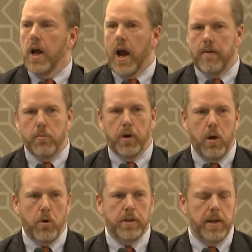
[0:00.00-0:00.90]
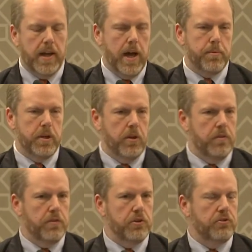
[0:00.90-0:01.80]
I remember when I worked on Capitol Hill, the
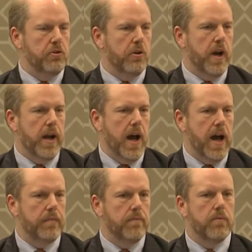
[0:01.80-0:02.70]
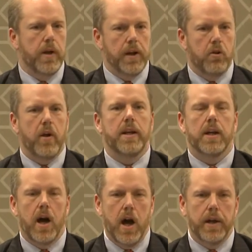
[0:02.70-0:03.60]
first tour I got, we had a great
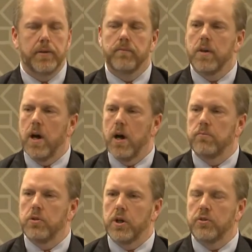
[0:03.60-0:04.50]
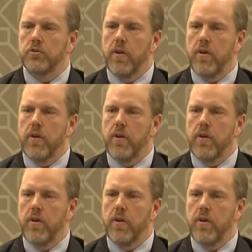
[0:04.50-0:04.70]
guide, um, took us